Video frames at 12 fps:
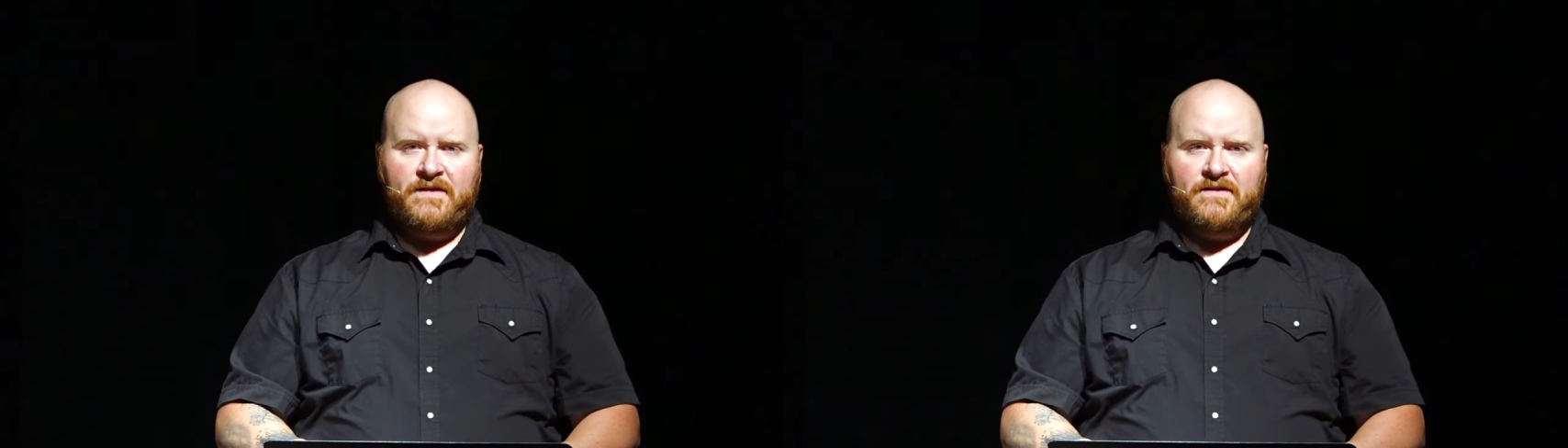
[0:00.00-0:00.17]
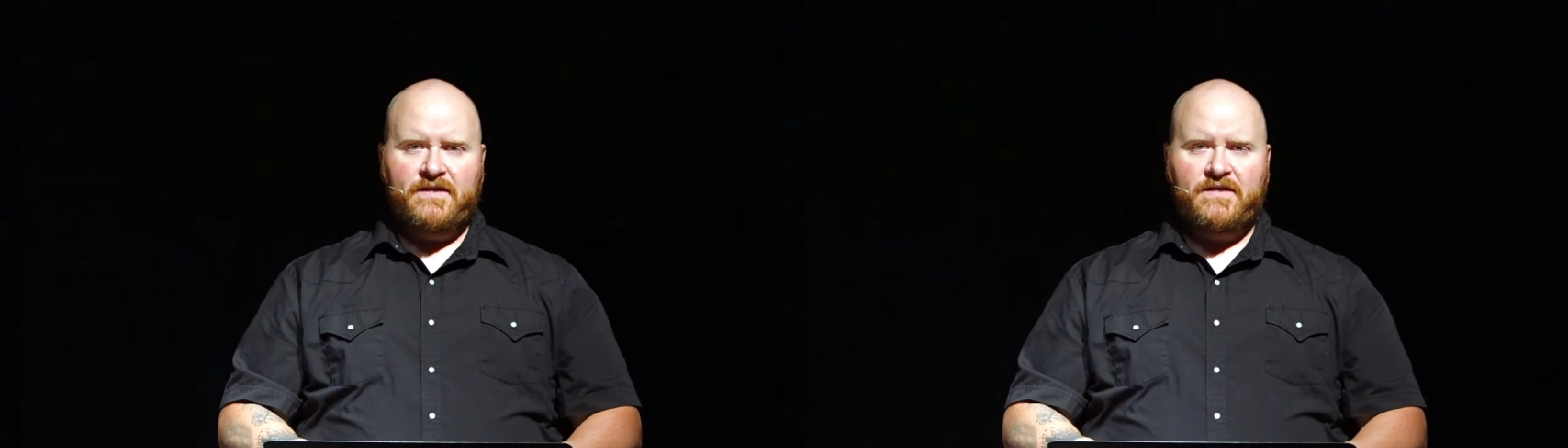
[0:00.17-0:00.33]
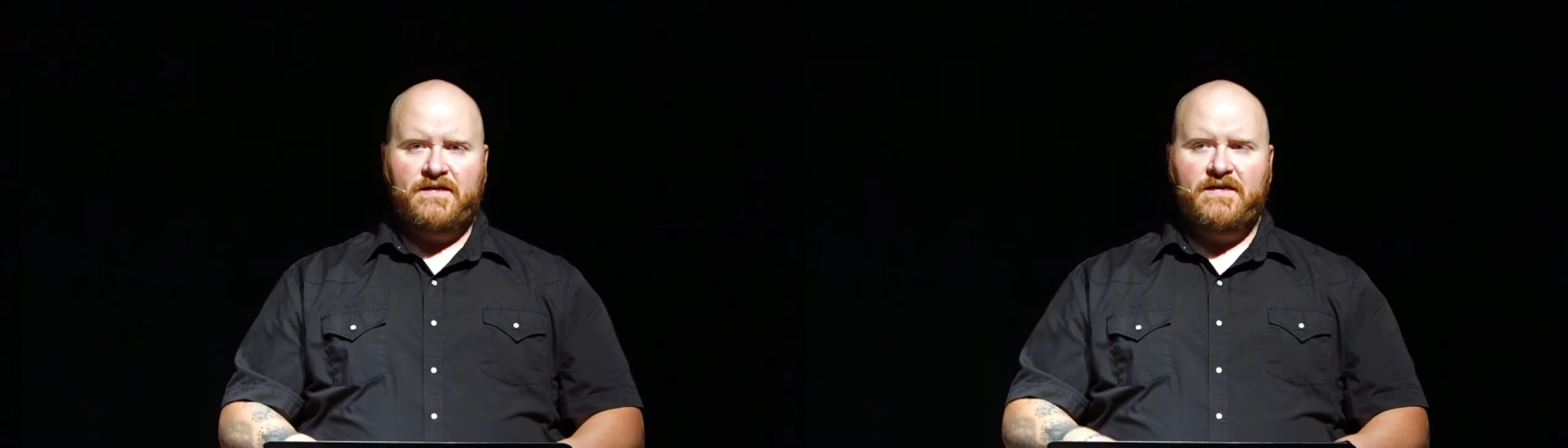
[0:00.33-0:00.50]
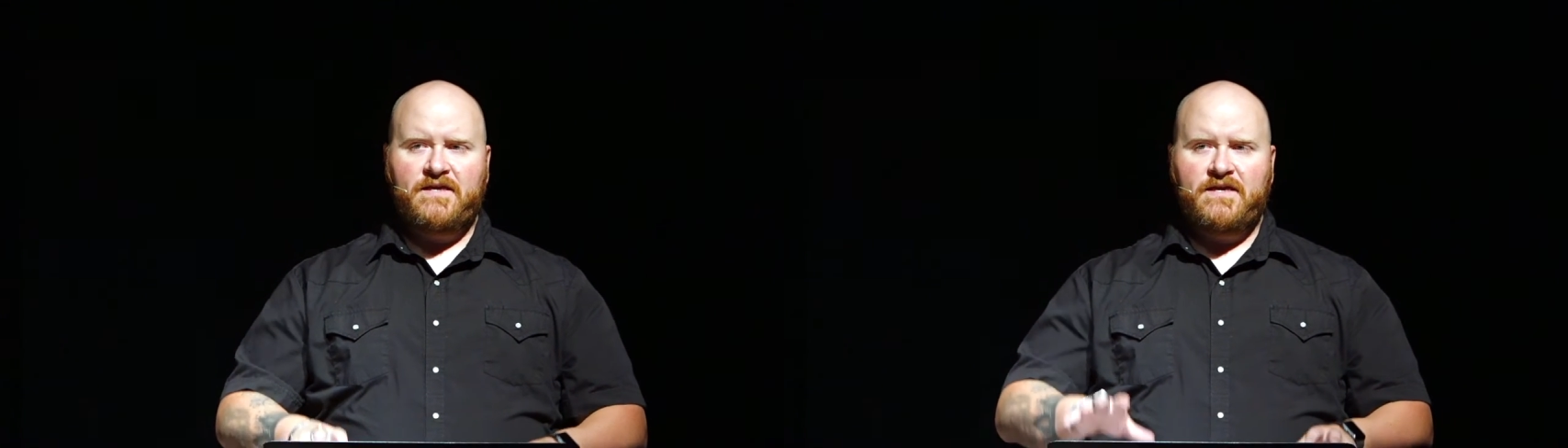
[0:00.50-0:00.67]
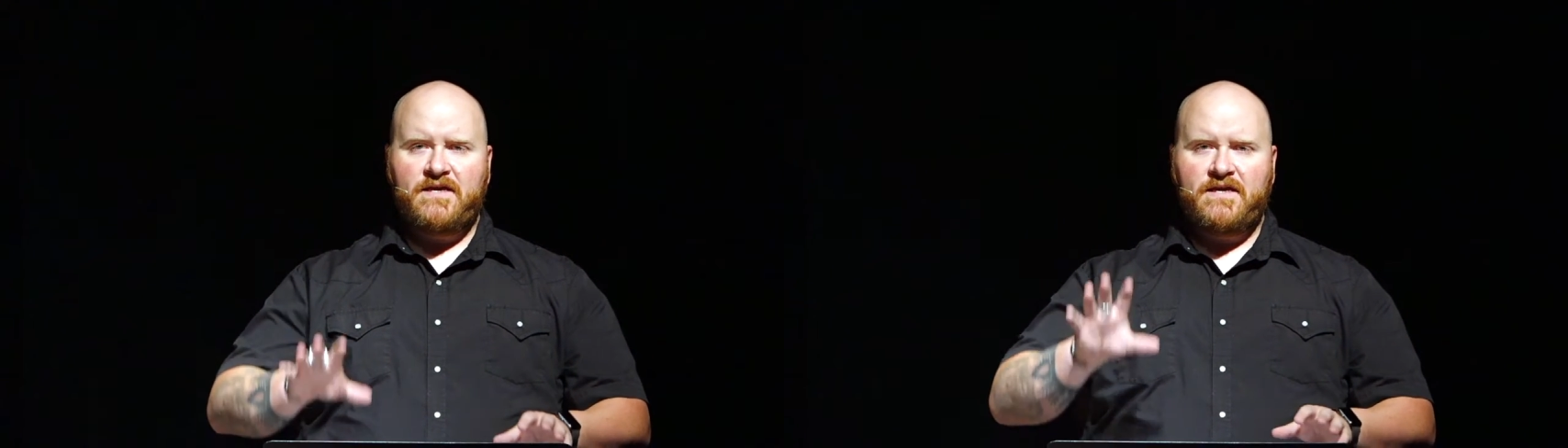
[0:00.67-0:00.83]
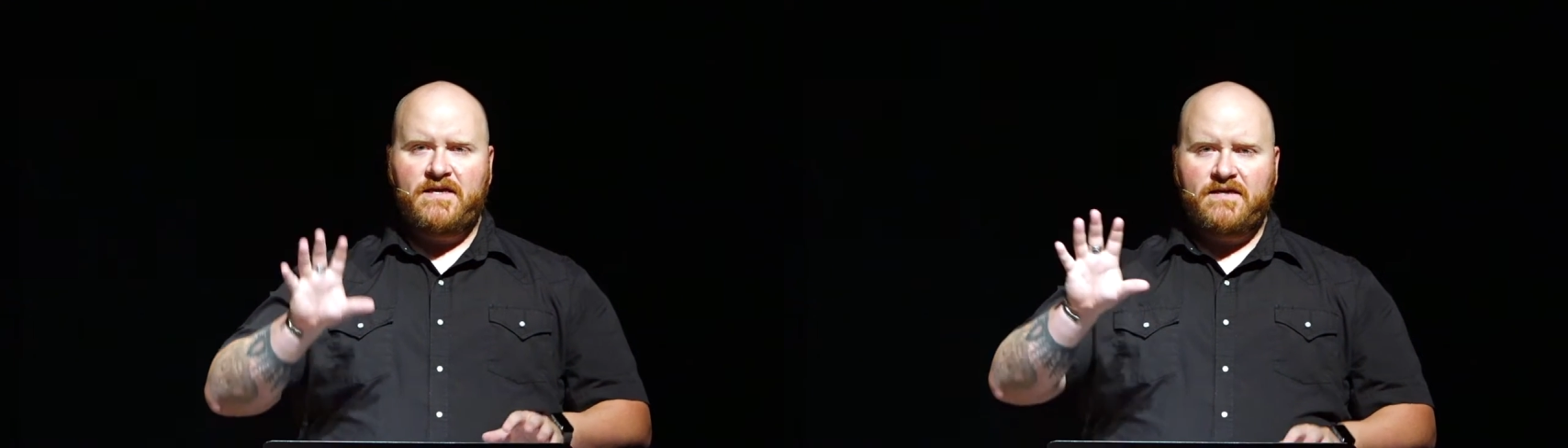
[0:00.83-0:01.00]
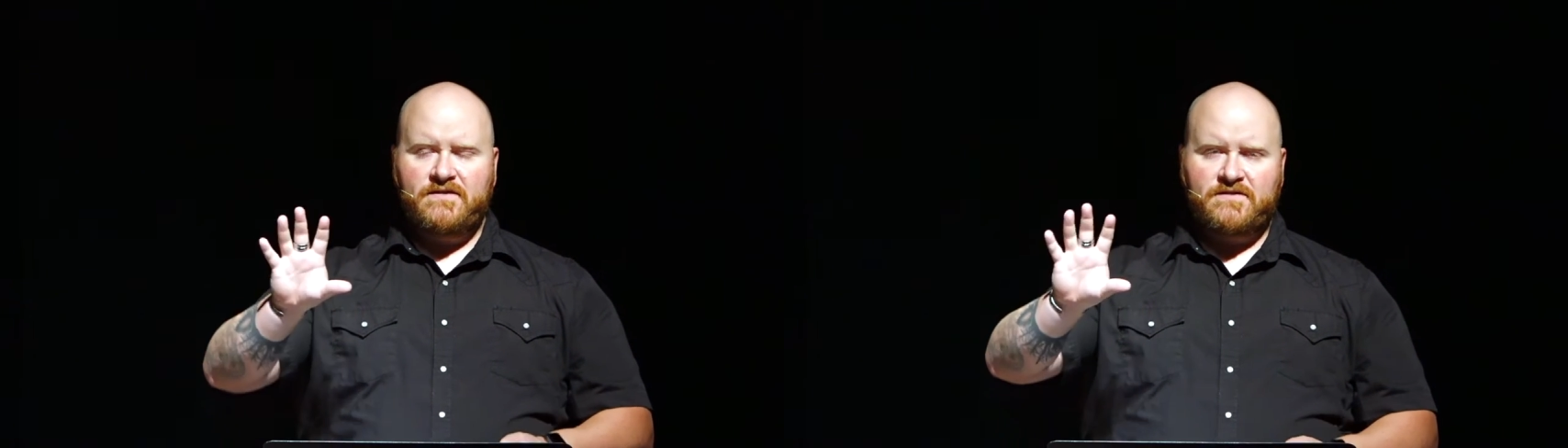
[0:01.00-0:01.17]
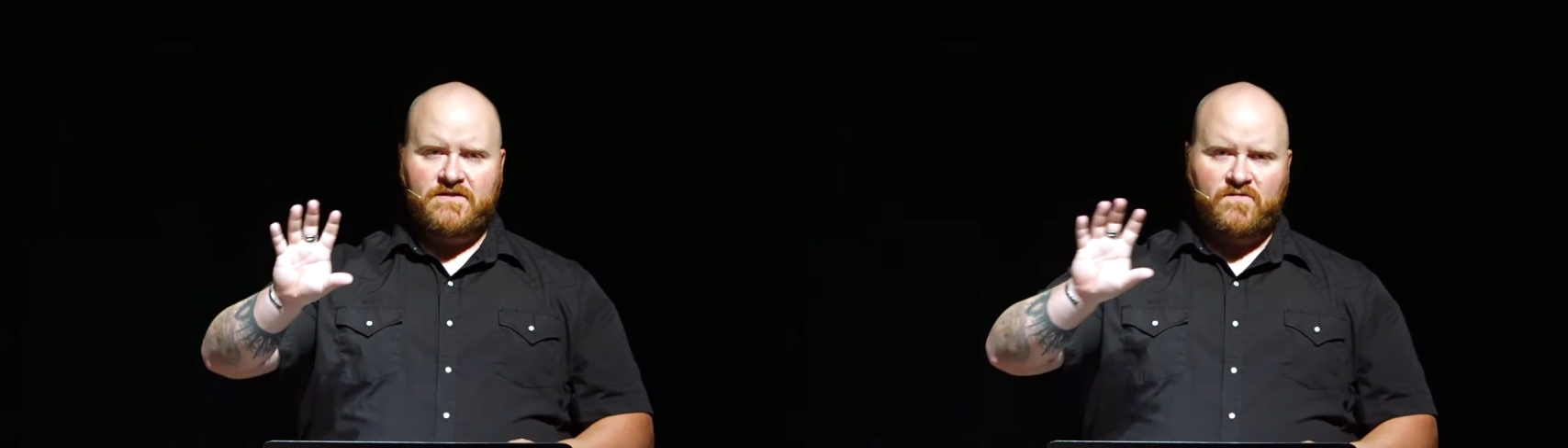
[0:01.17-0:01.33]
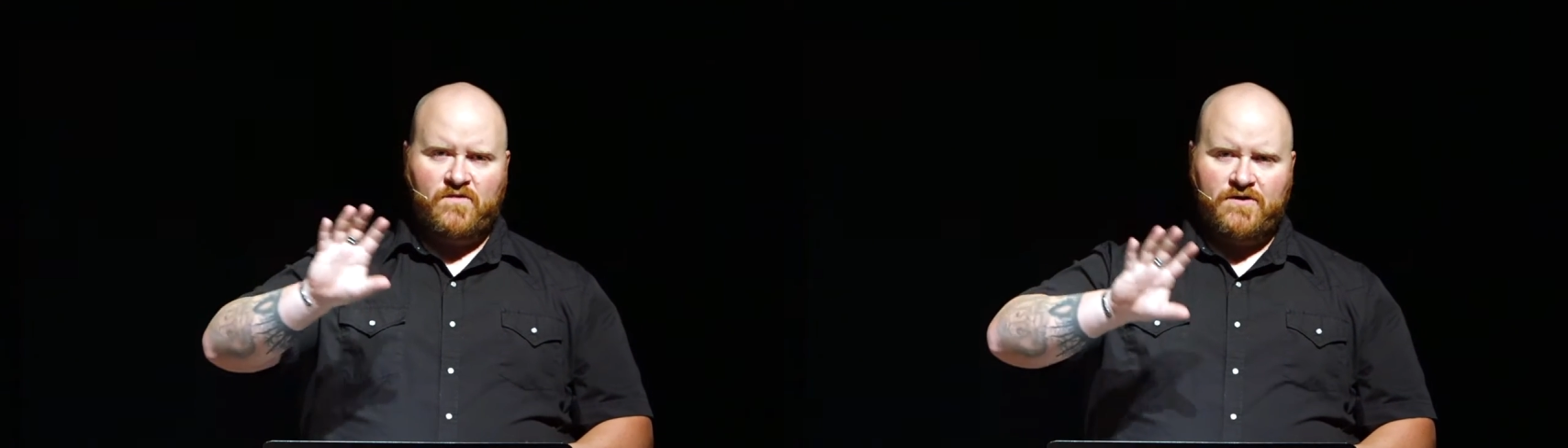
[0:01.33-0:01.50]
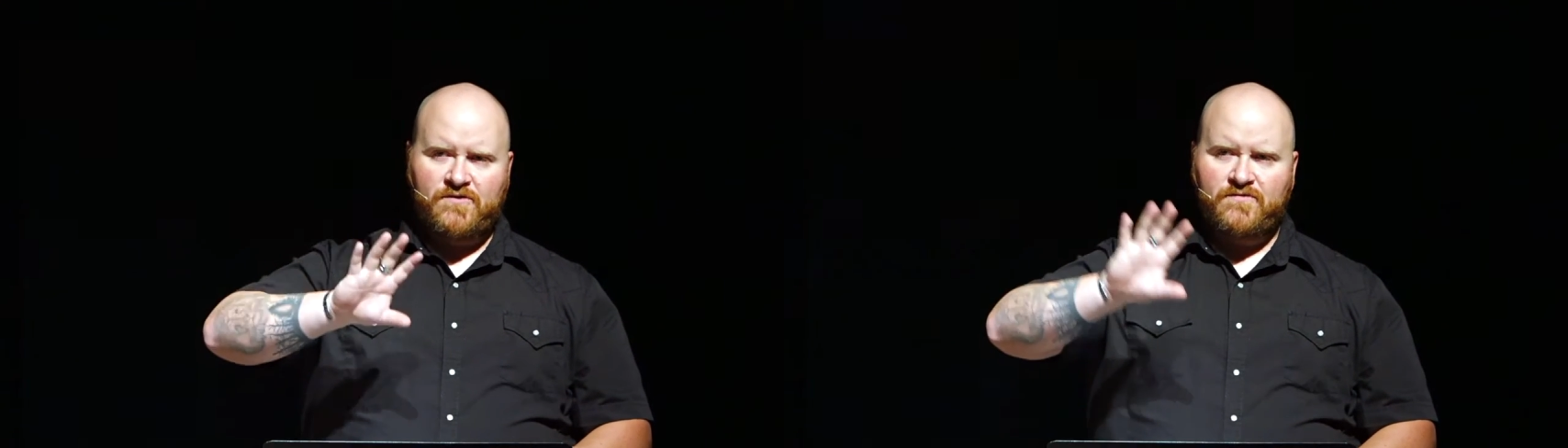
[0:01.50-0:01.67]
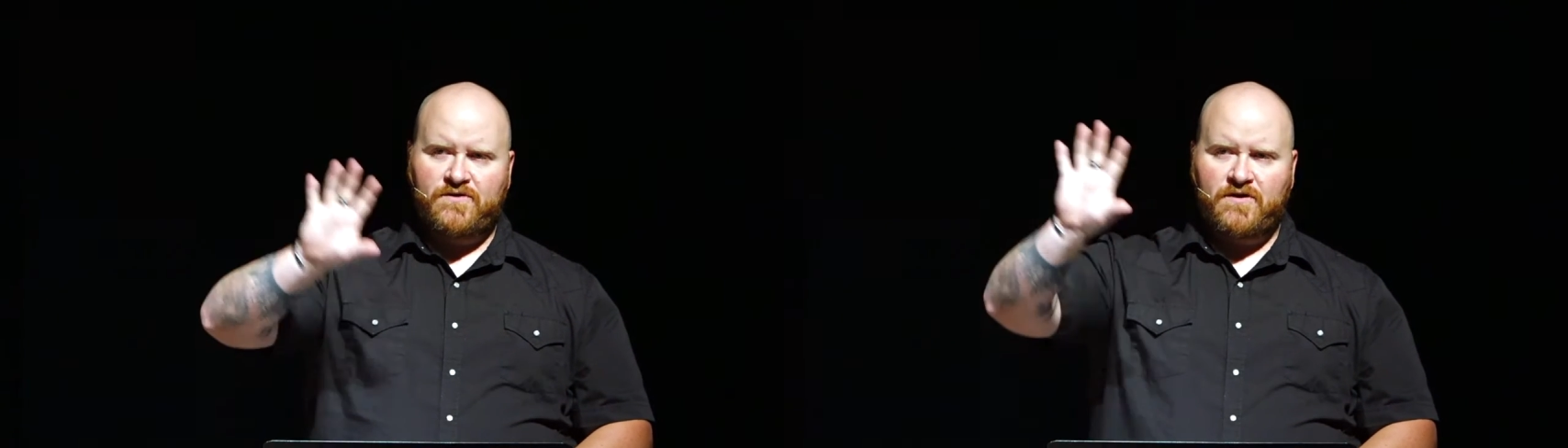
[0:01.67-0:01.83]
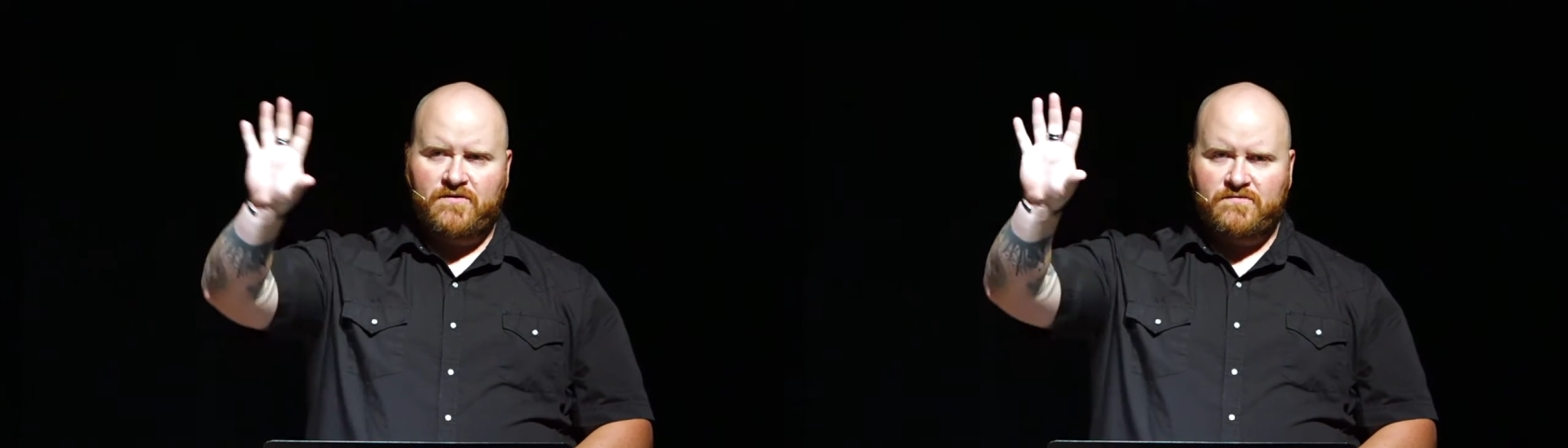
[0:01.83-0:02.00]
That he is the one who
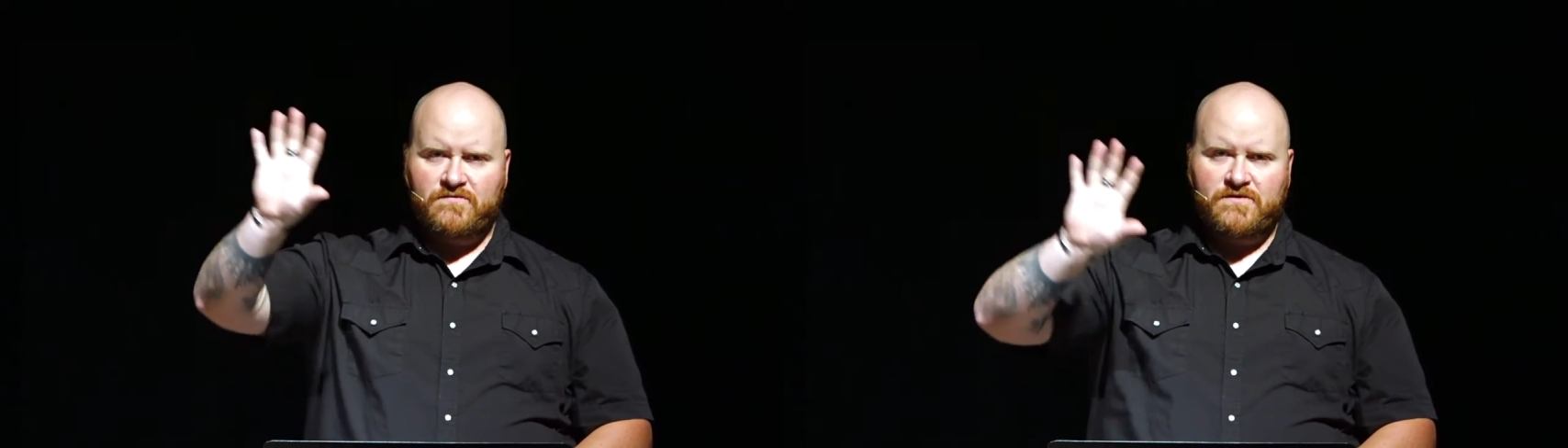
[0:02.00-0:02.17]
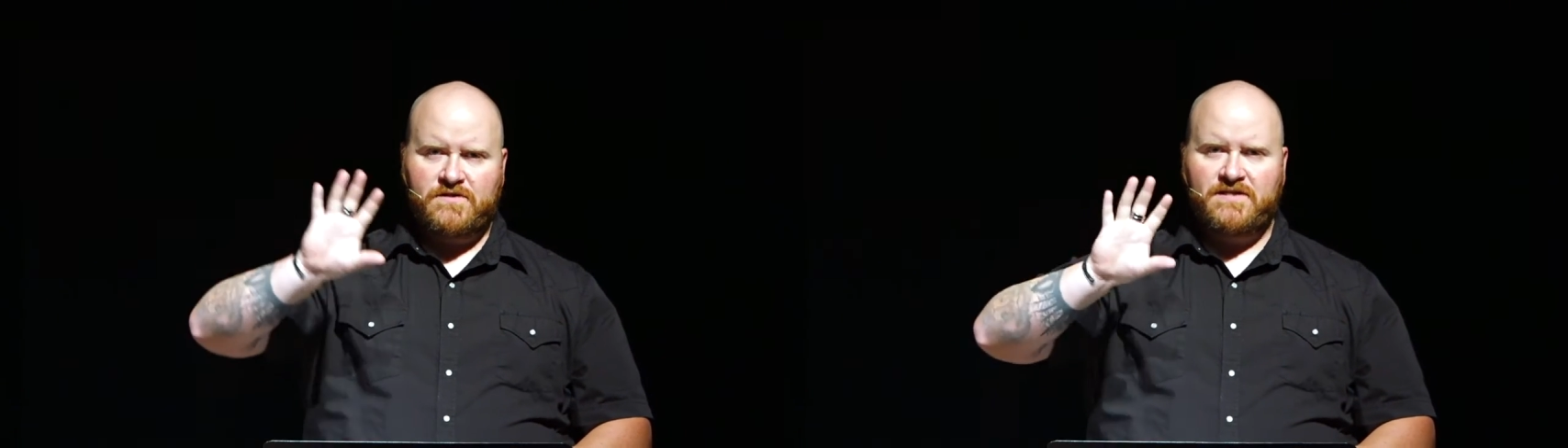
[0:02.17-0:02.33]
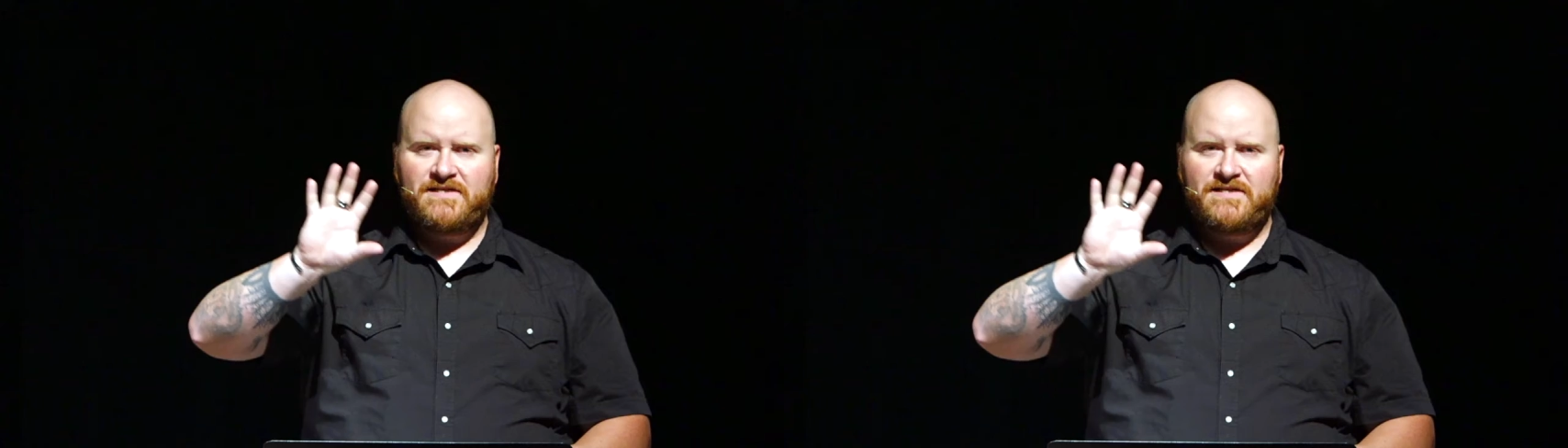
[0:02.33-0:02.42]
goes,